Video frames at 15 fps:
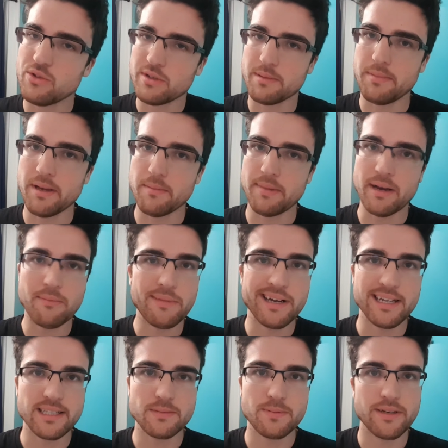talk a bit about
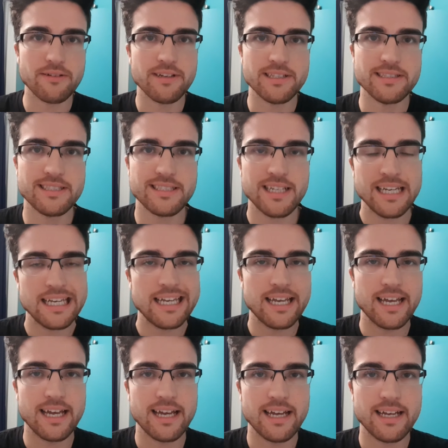my experience
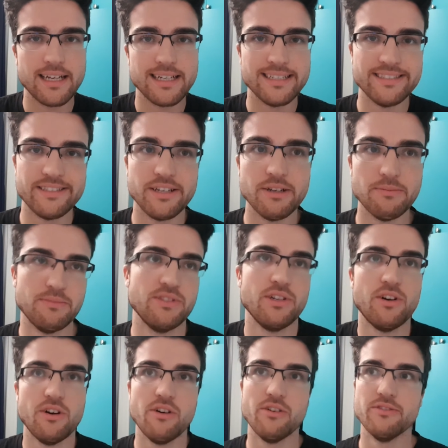in terms
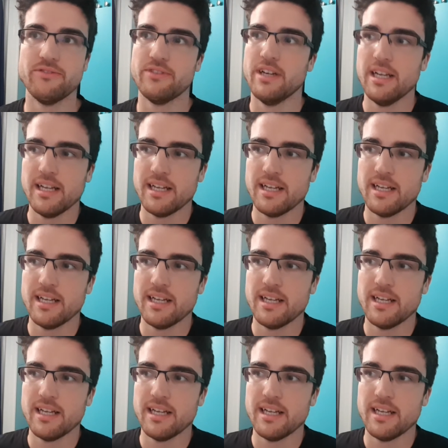of